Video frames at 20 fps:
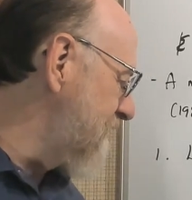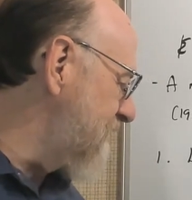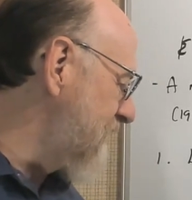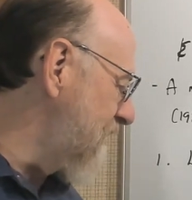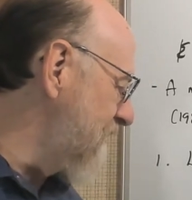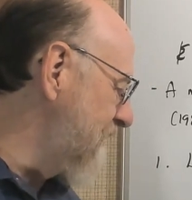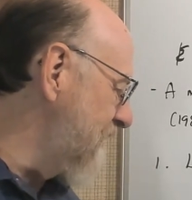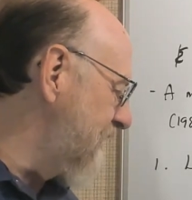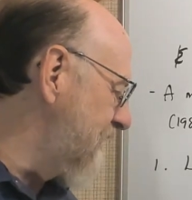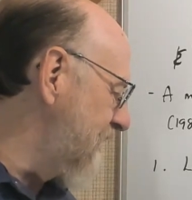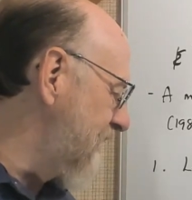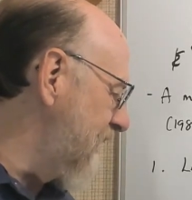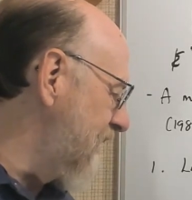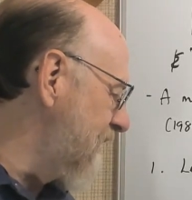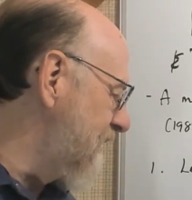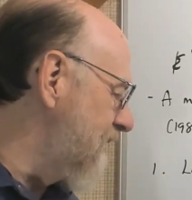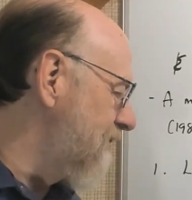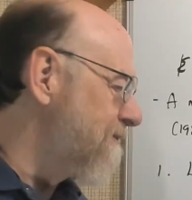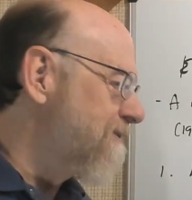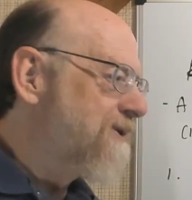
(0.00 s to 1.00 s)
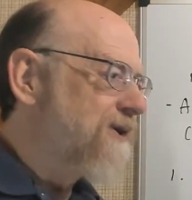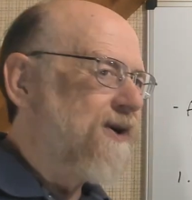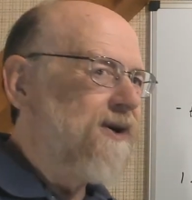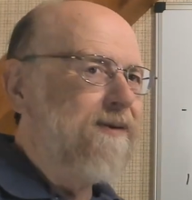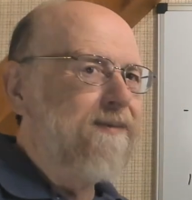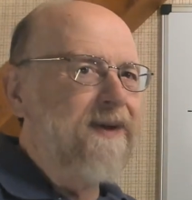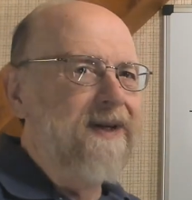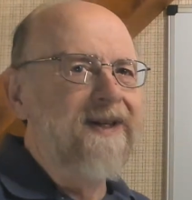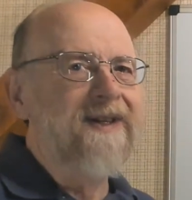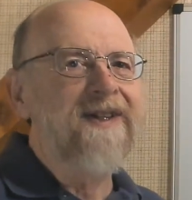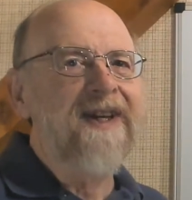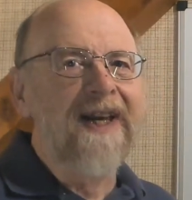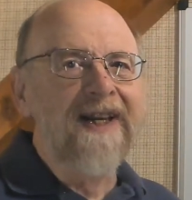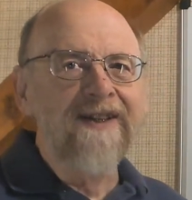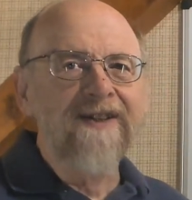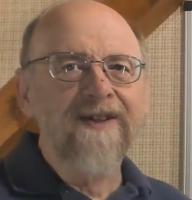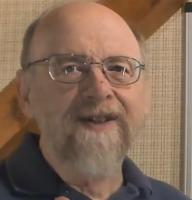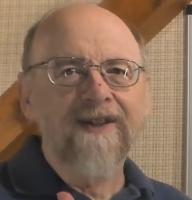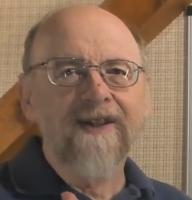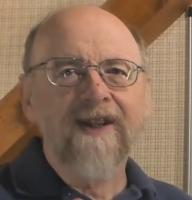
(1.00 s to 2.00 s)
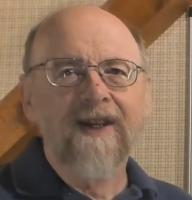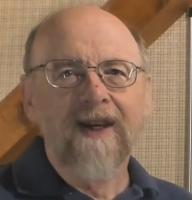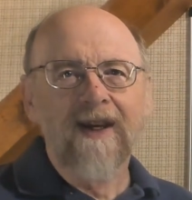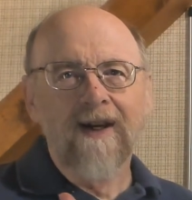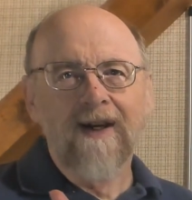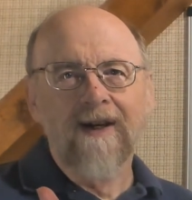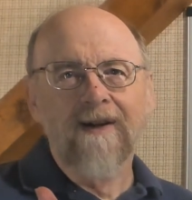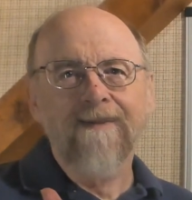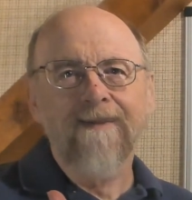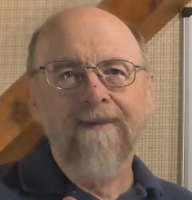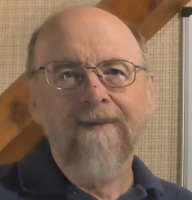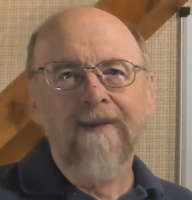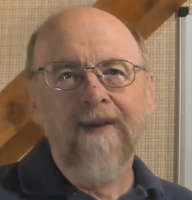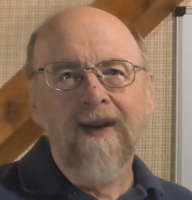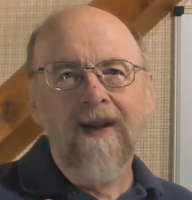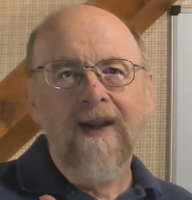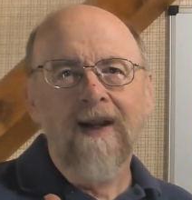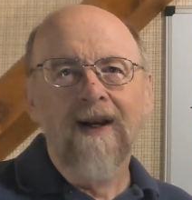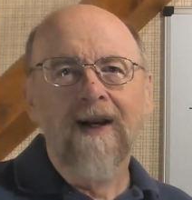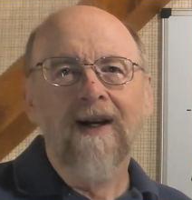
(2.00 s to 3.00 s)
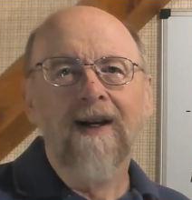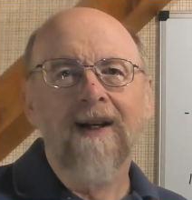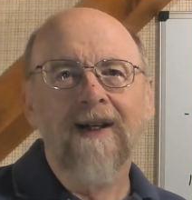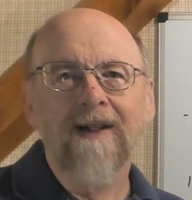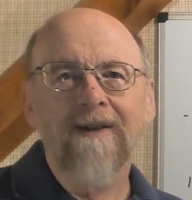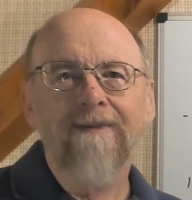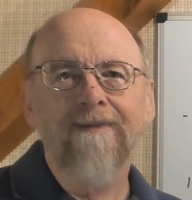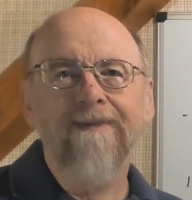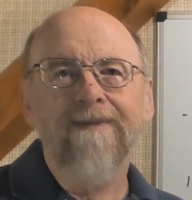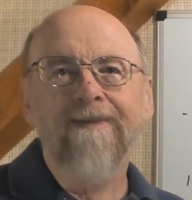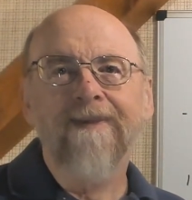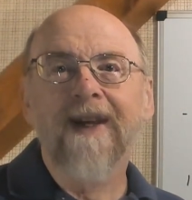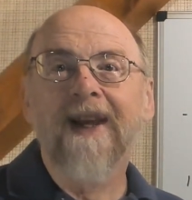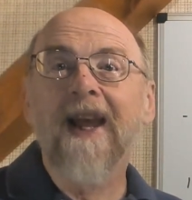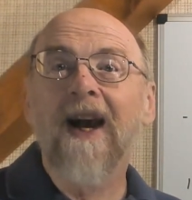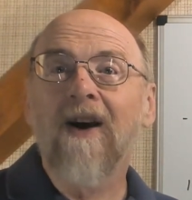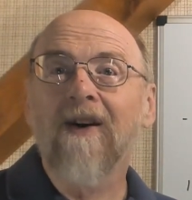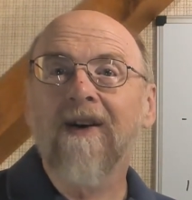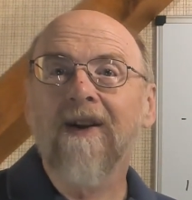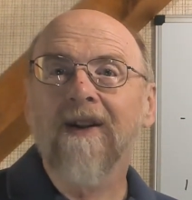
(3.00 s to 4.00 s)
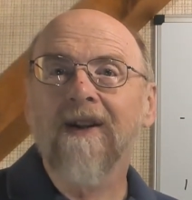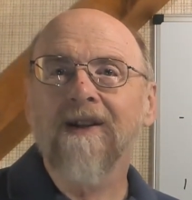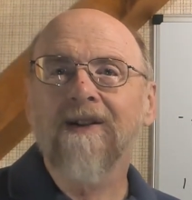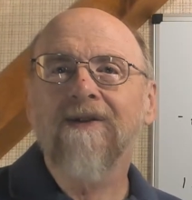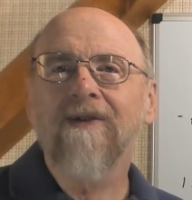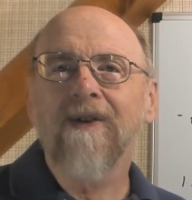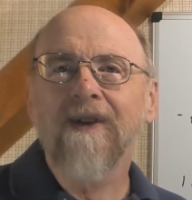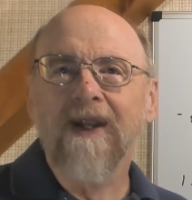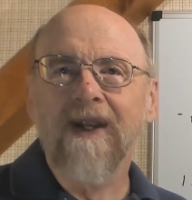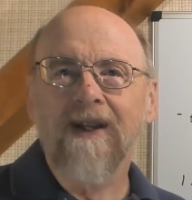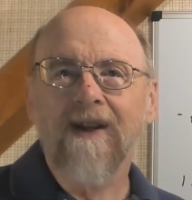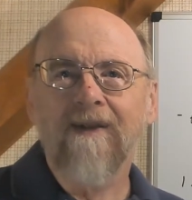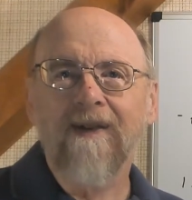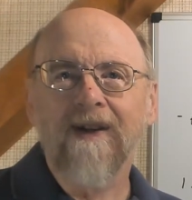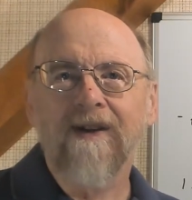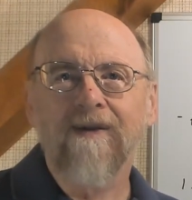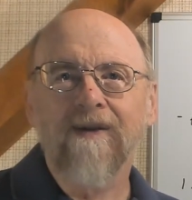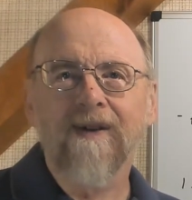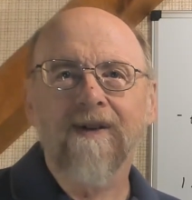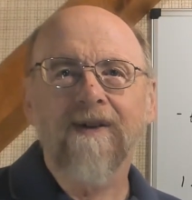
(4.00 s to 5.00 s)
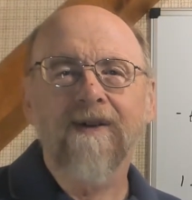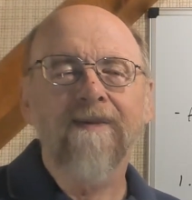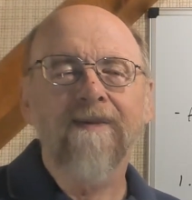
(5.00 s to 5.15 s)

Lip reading: only the income term that changes the calculus for the individuals.